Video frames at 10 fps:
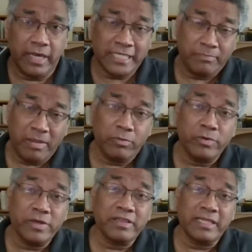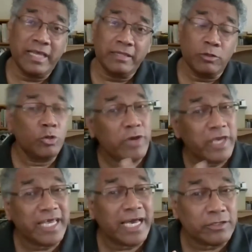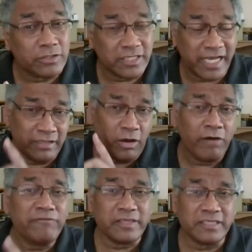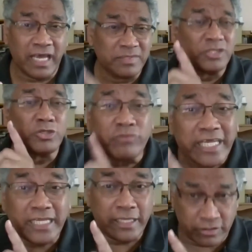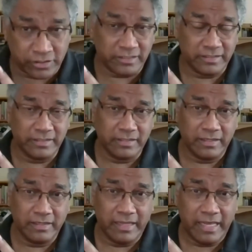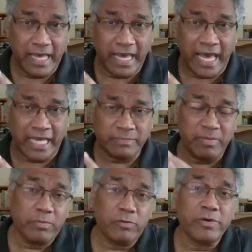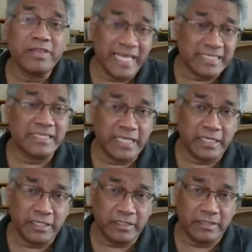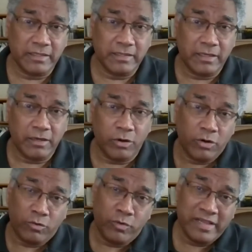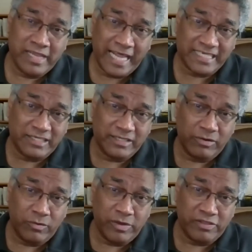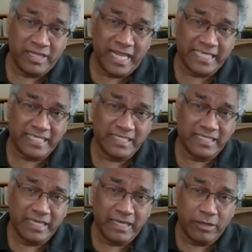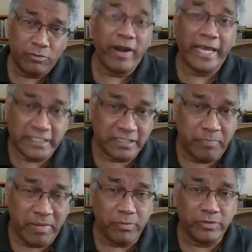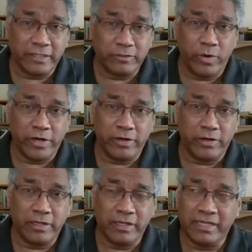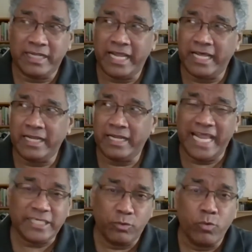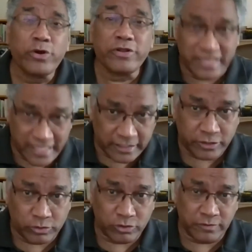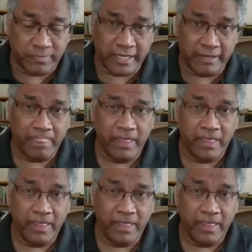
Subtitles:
as people with looking at us and oftentimes treating us as people with less dignity or mm-hmm. with less rights, people that were less worthy, so to speak.